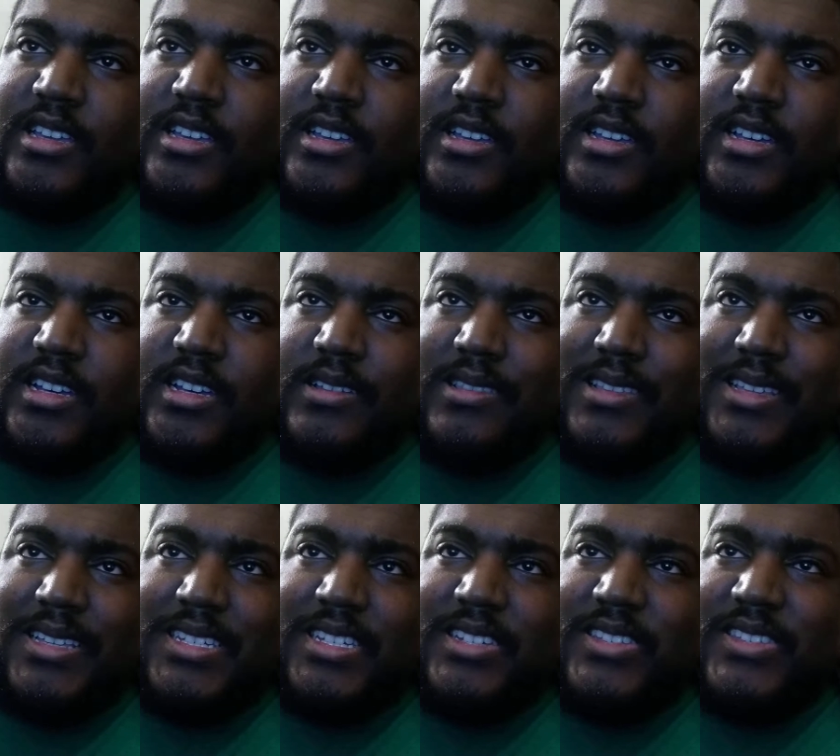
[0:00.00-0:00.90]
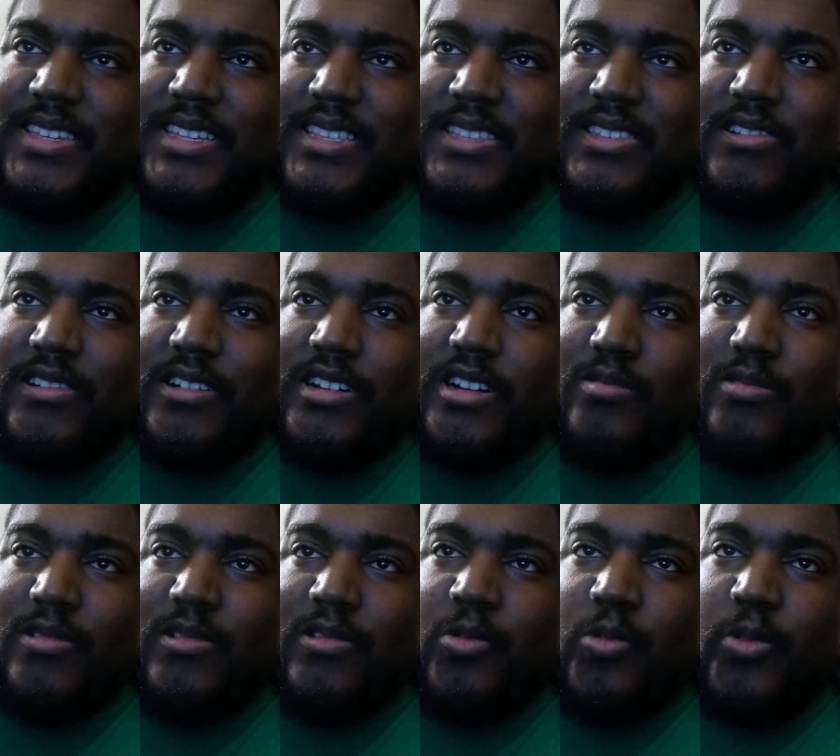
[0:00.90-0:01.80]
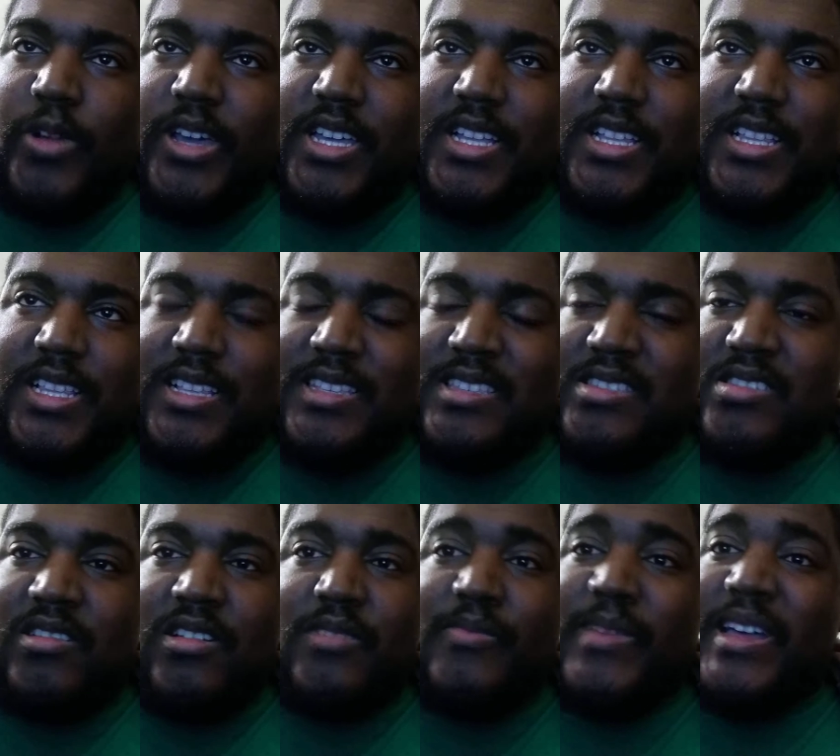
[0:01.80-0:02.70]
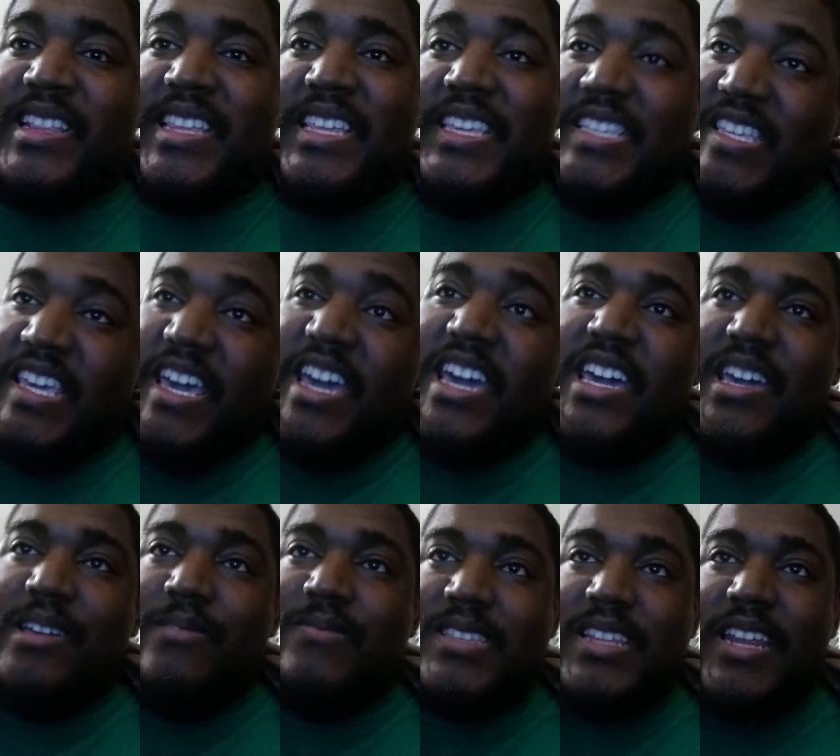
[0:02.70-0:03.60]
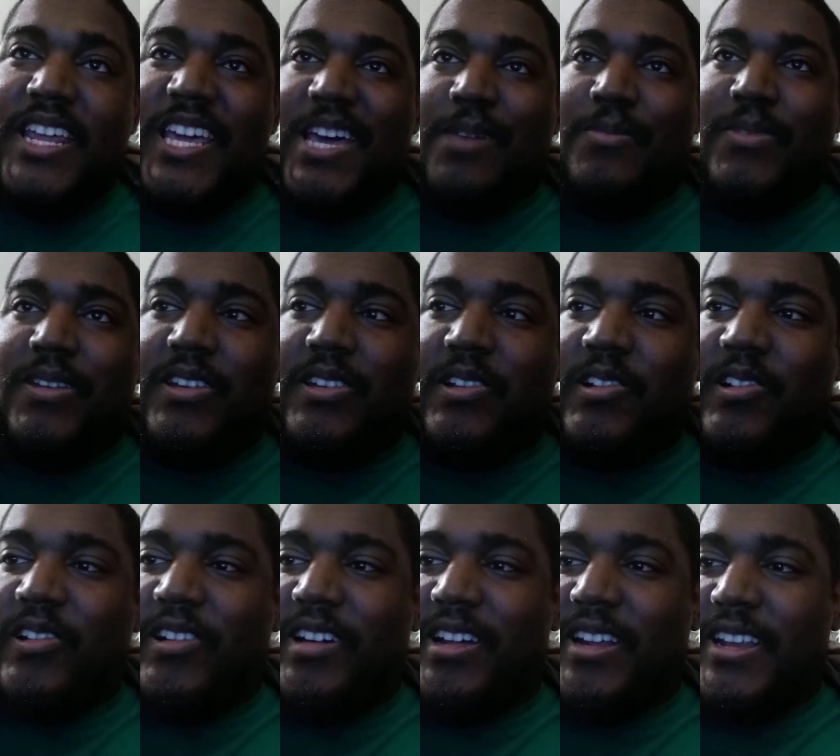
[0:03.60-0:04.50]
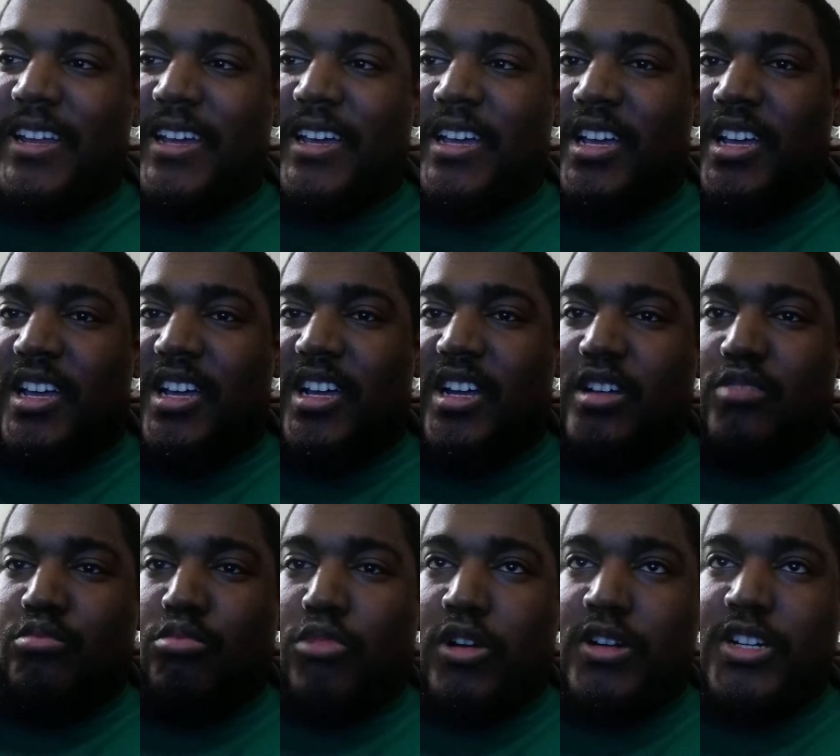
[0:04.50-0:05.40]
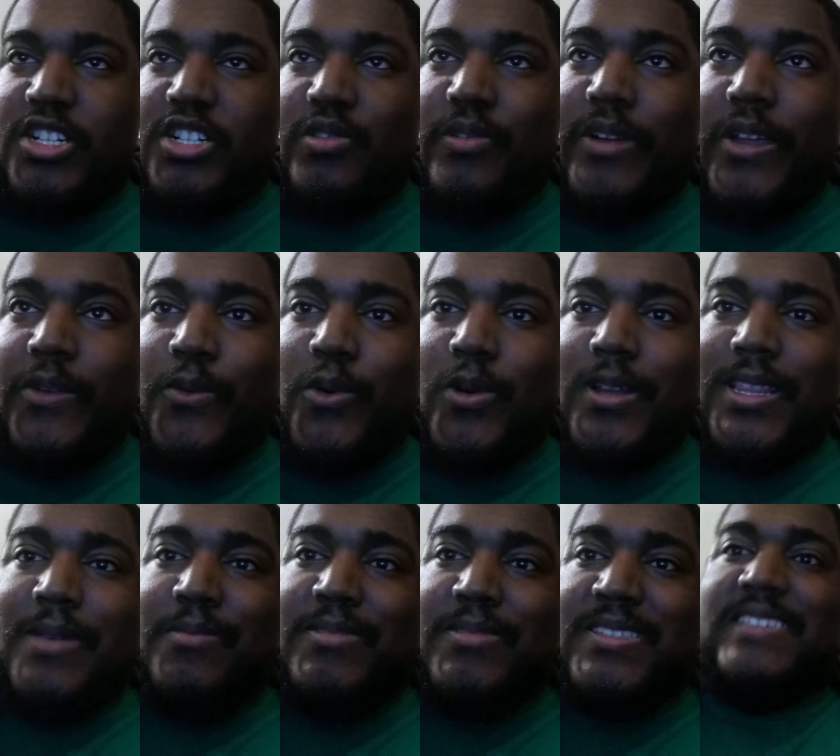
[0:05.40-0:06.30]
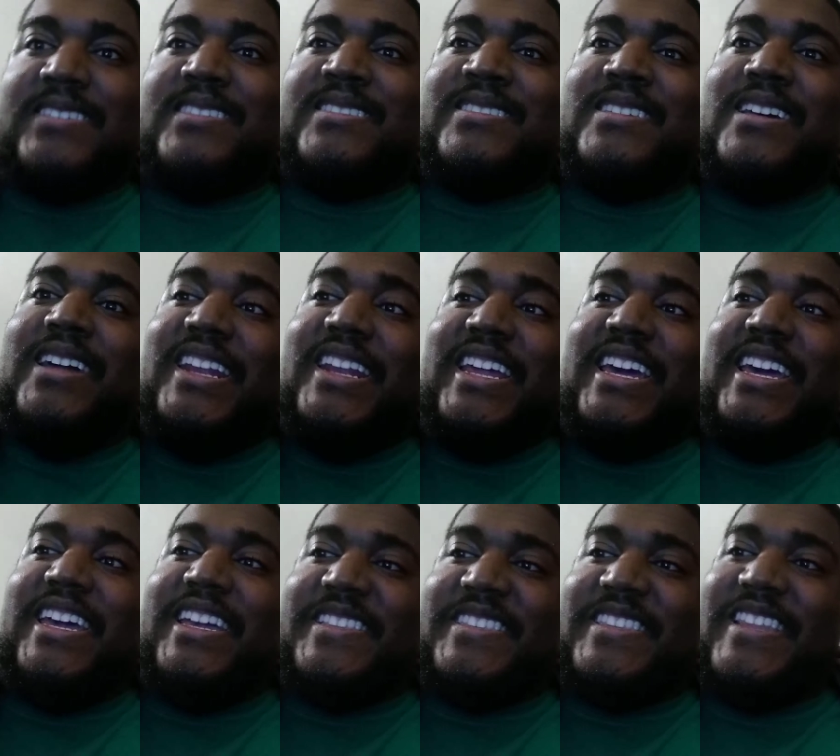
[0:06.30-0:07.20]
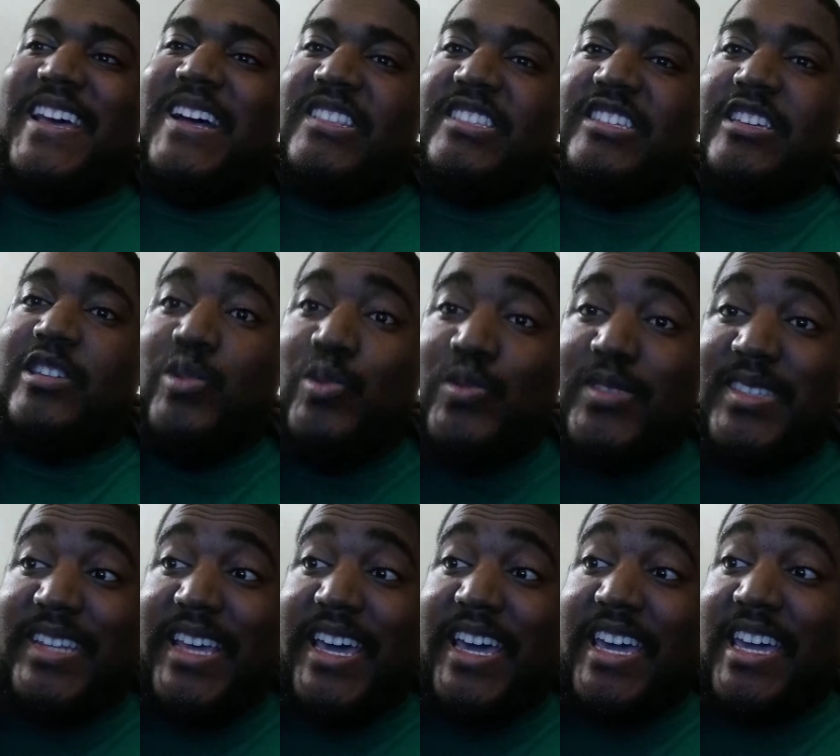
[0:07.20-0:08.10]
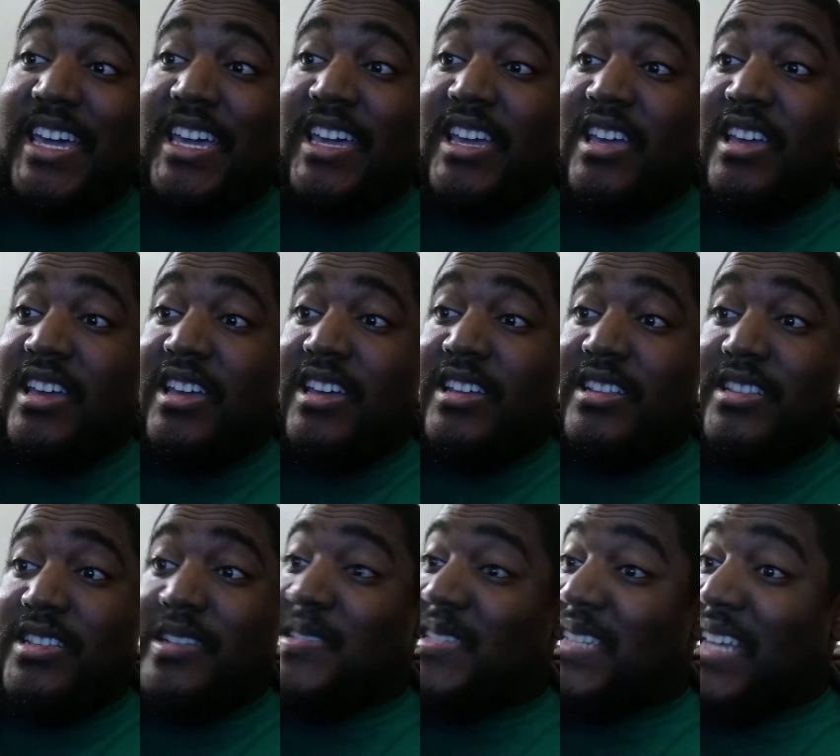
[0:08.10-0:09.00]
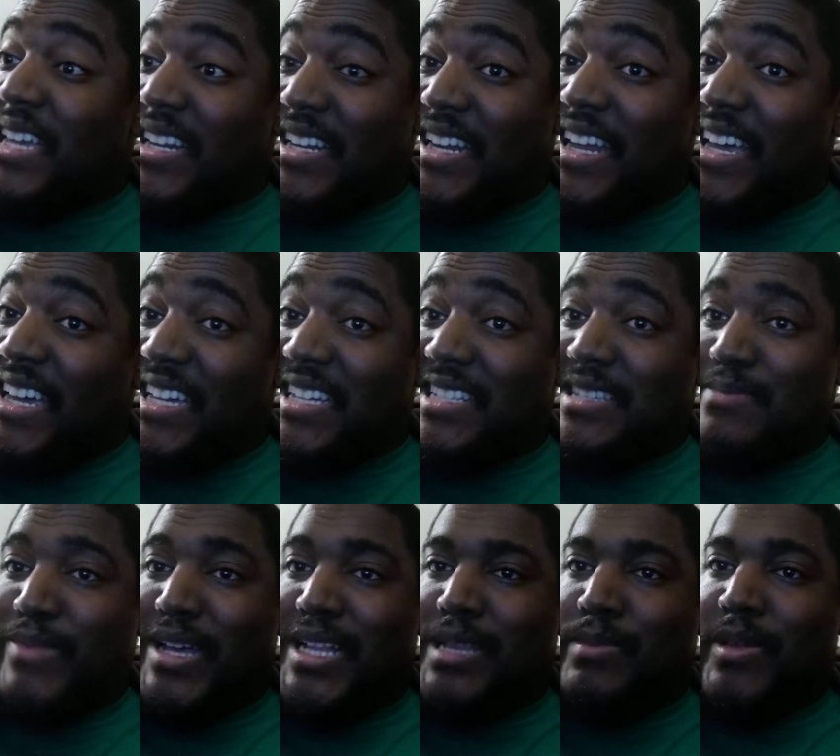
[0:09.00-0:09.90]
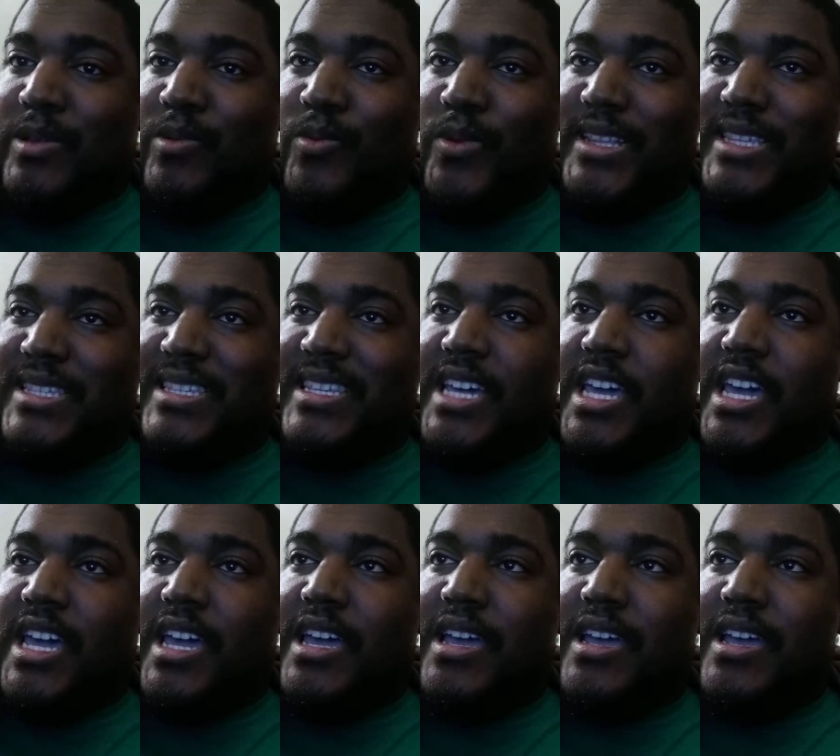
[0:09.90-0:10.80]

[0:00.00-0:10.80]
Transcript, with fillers: Uh, let's just get started real quick. Let's talk about these games that happened on March 24th. That was a Sunday. It's now Tuesday. Tuesday night. It's about to be Wednesday.